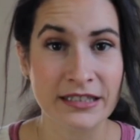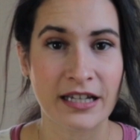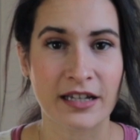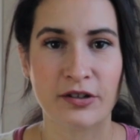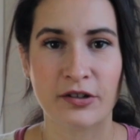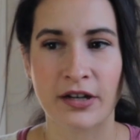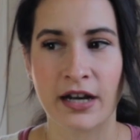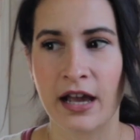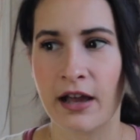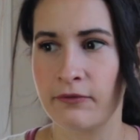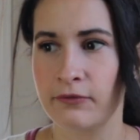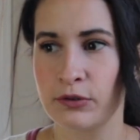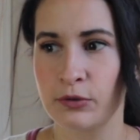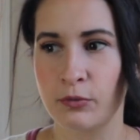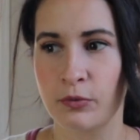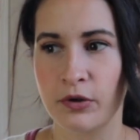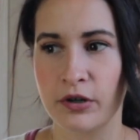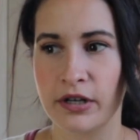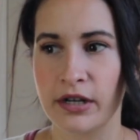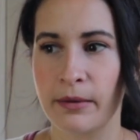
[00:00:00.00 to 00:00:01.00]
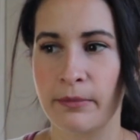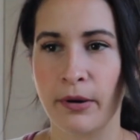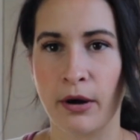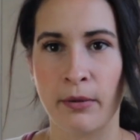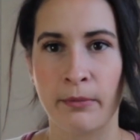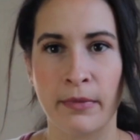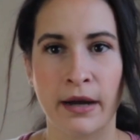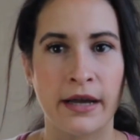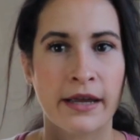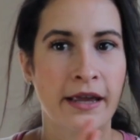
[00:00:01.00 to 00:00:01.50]
I don't have to worry
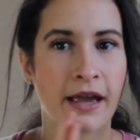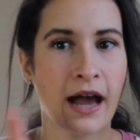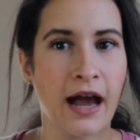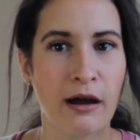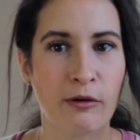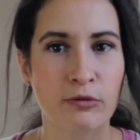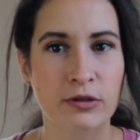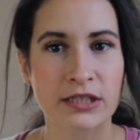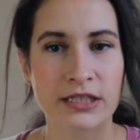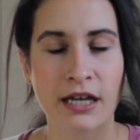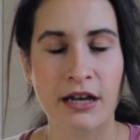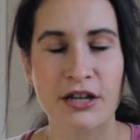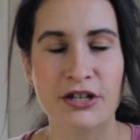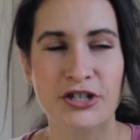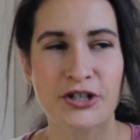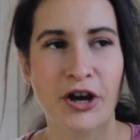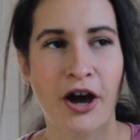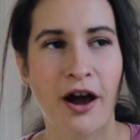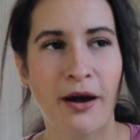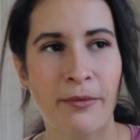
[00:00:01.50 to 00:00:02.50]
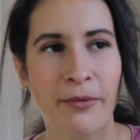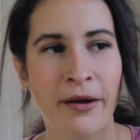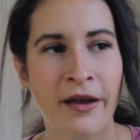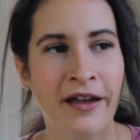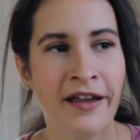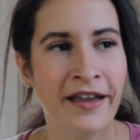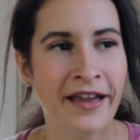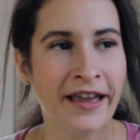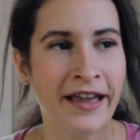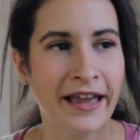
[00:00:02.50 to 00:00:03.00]
about my outside job.
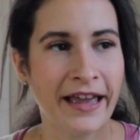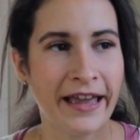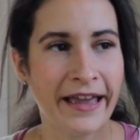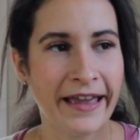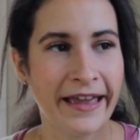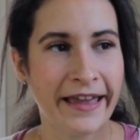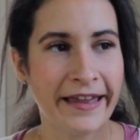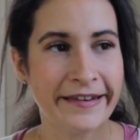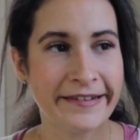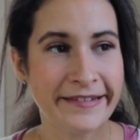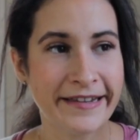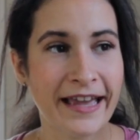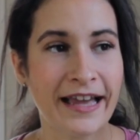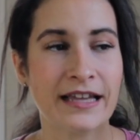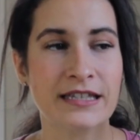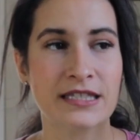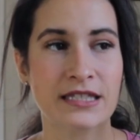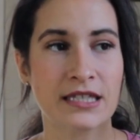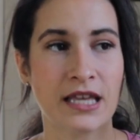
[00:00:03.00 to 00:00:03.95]
And yes,